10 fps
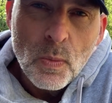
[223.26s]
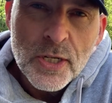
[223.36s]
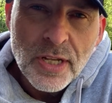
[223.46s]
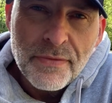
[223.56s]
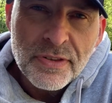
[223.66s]

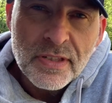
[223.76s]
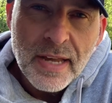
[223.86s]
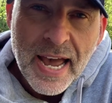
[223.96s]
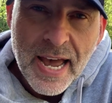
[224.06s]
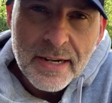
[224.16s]
which they've
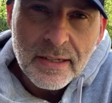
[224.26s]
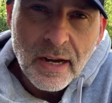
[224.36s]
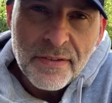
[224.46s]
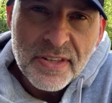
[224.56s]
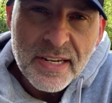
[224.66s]
had.
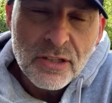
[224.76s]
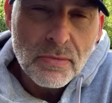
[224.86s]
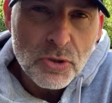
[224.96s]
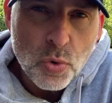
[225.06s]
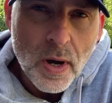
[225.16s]
I've sent it
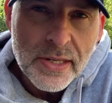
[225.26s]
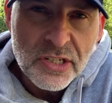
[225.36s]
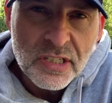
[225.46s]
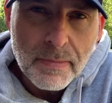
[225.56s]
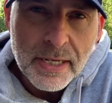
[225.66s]
to them
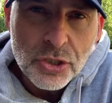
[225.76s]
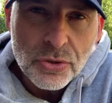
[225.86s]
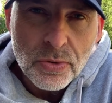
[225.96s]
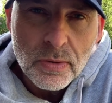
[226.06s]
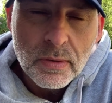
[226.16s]
twice just to make
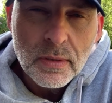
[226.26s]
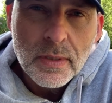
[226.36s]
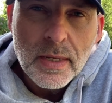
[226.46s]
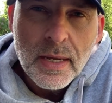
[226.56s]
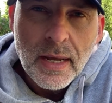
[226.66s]
sure.
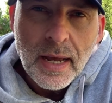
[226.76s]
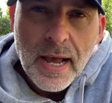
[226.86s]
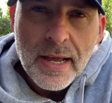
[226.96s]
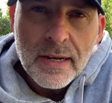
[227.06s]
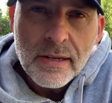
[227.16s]

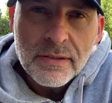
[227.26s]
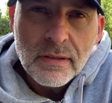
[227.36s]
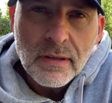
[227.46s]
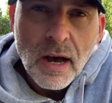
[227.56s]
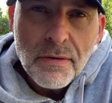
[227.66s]
And
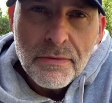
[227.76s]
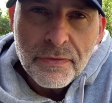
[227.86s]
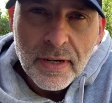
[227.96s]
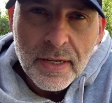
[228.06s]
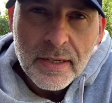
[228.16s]

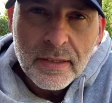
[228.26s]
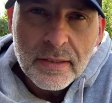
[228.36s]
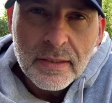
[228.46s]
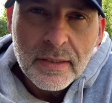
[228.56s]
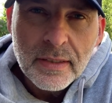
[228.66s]
hopefully
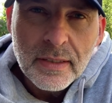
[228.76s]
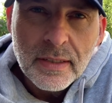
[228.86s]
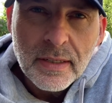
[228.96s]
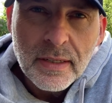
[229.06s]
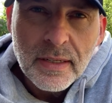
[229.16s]

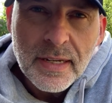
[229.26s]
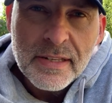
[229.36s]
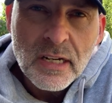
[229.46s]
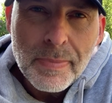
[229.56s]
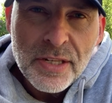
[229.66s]

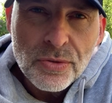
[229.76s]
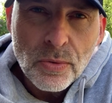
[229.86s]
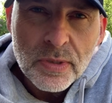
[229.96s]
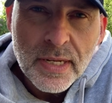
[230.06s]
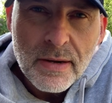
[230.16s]
it's going to be
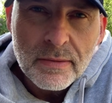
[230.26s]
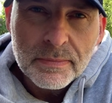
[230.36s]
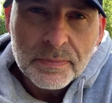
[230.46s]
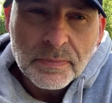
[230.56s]
sorted out.